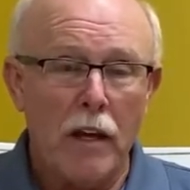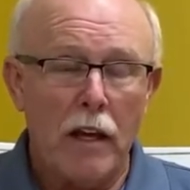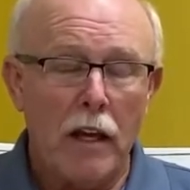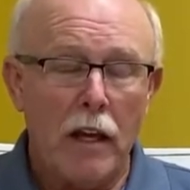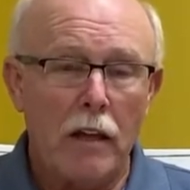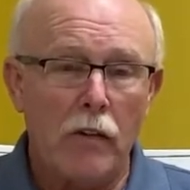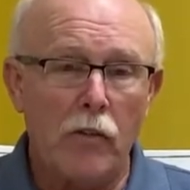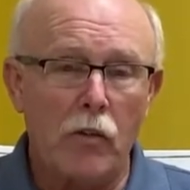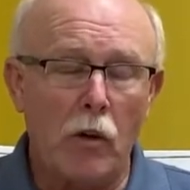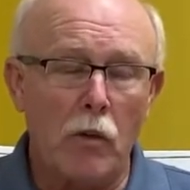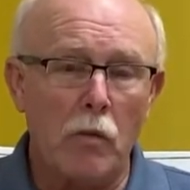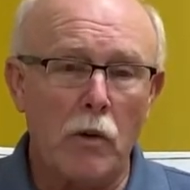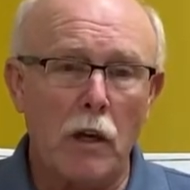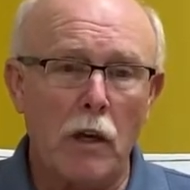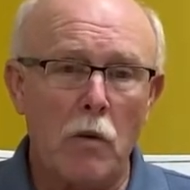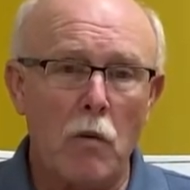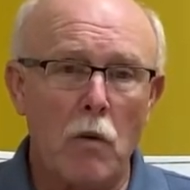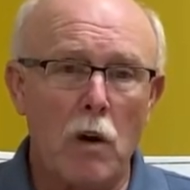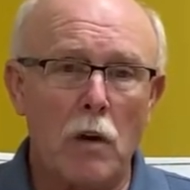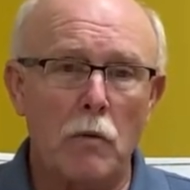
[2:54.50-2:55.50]
And so
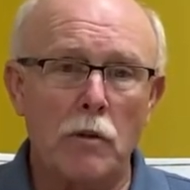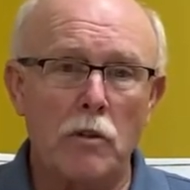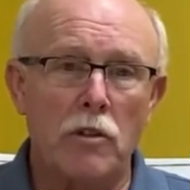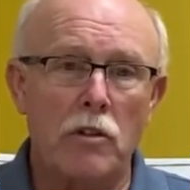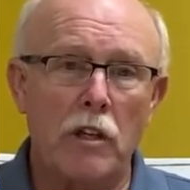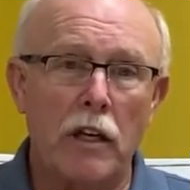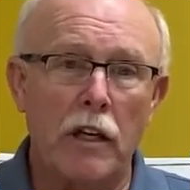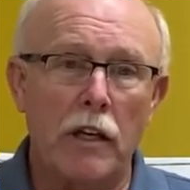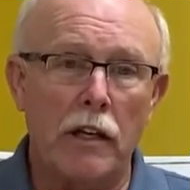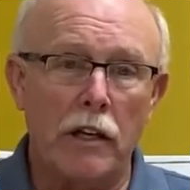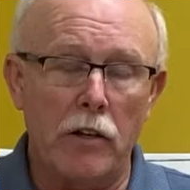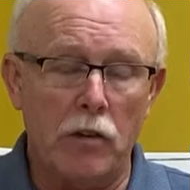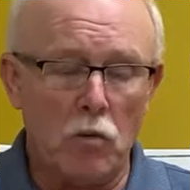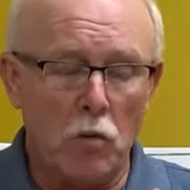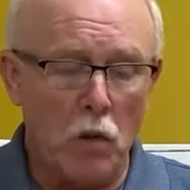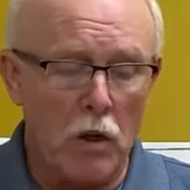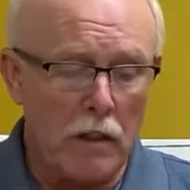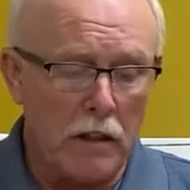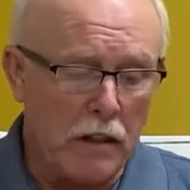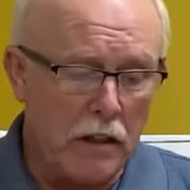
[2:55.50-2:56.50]
really what we're seeing is
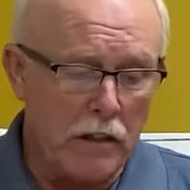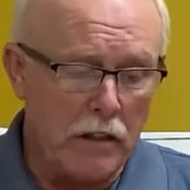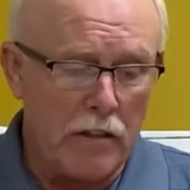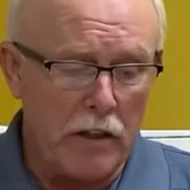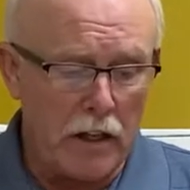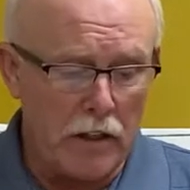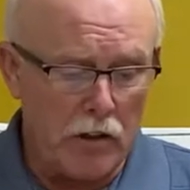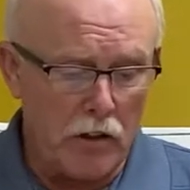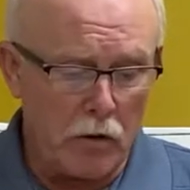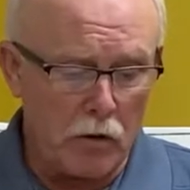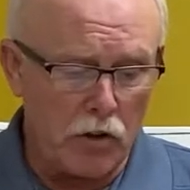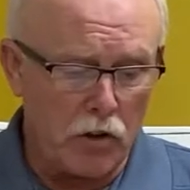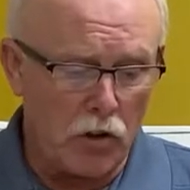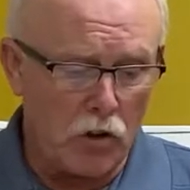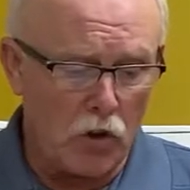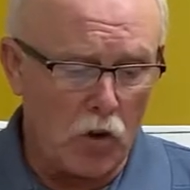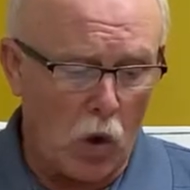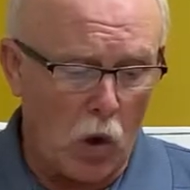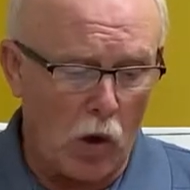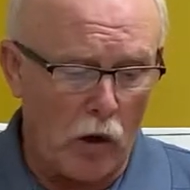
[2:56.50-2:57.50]
one continuous
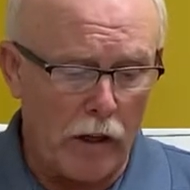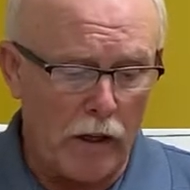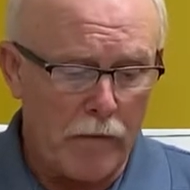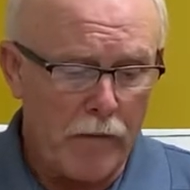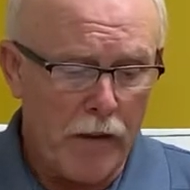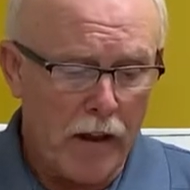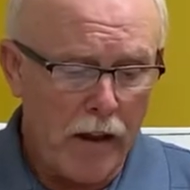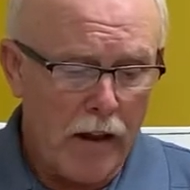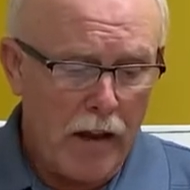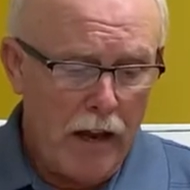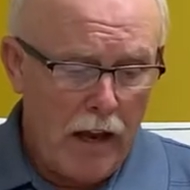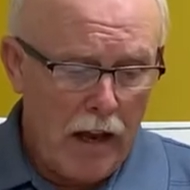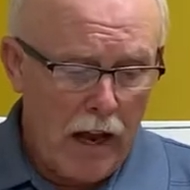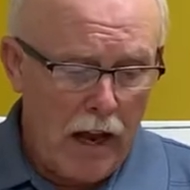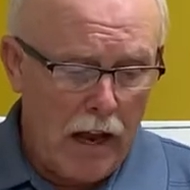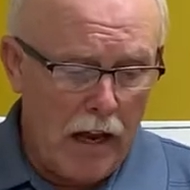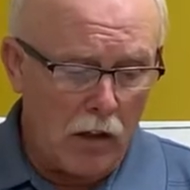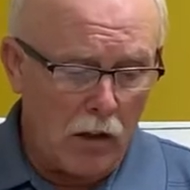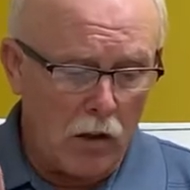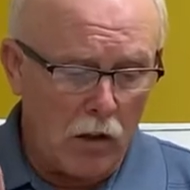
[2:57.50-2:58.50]
story,
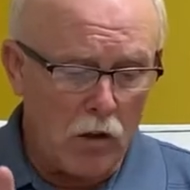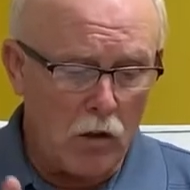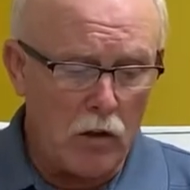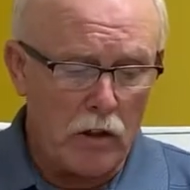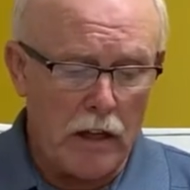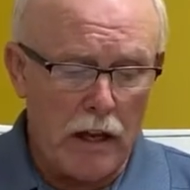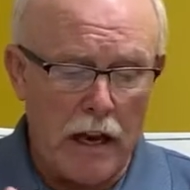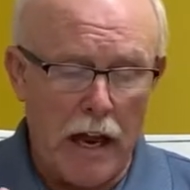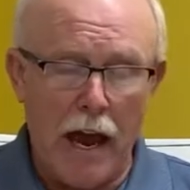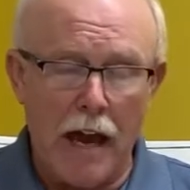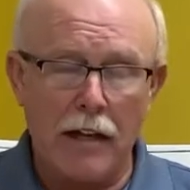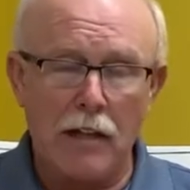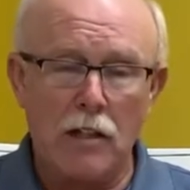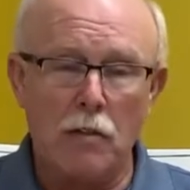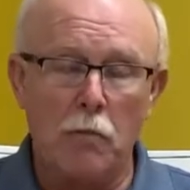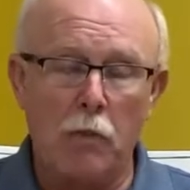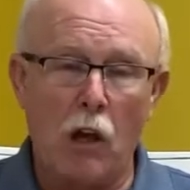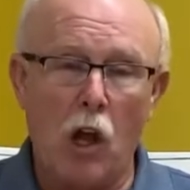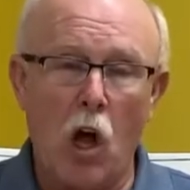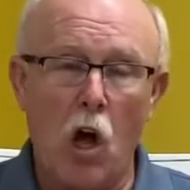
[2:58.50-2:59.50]
and Luke and Acts
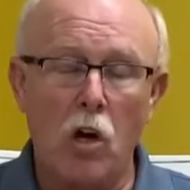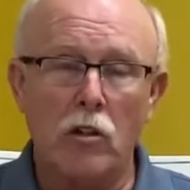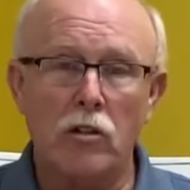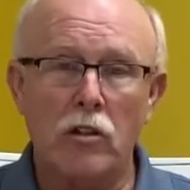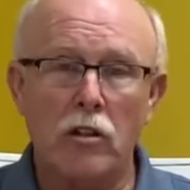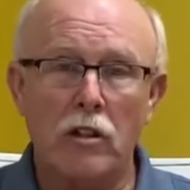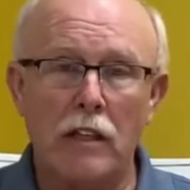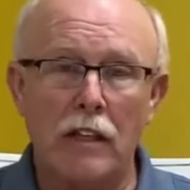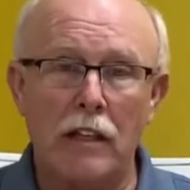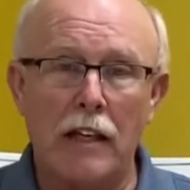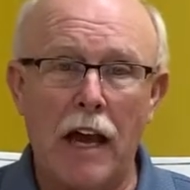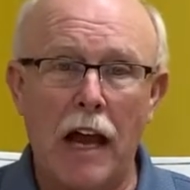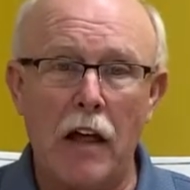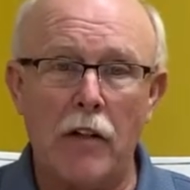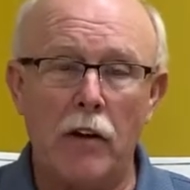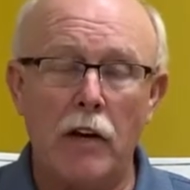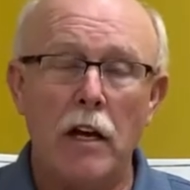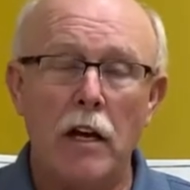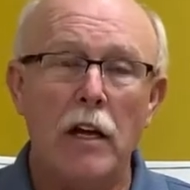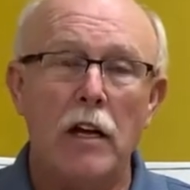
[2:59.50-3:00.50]
belongs
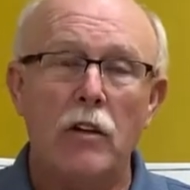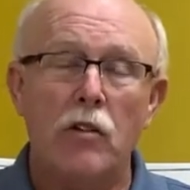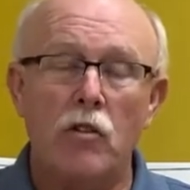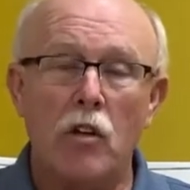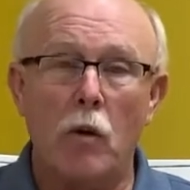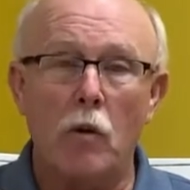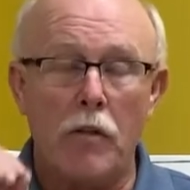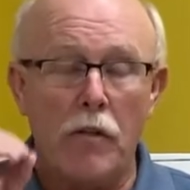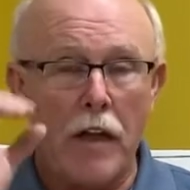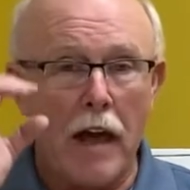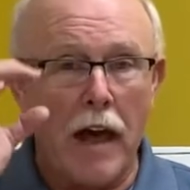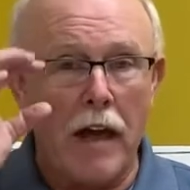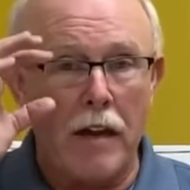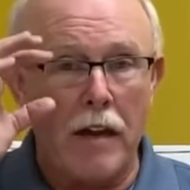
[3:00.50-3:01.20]
together. So with that